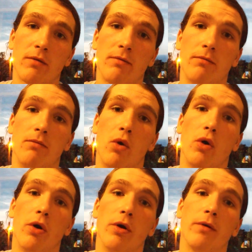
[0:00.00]

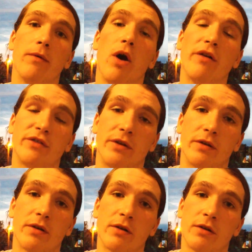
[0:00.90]
more
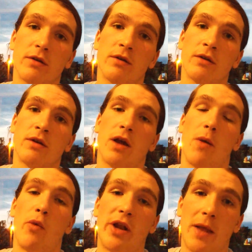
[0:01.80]
often.
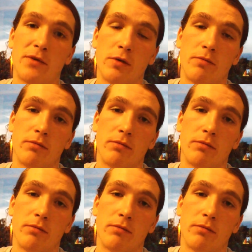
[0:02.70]
And what helps you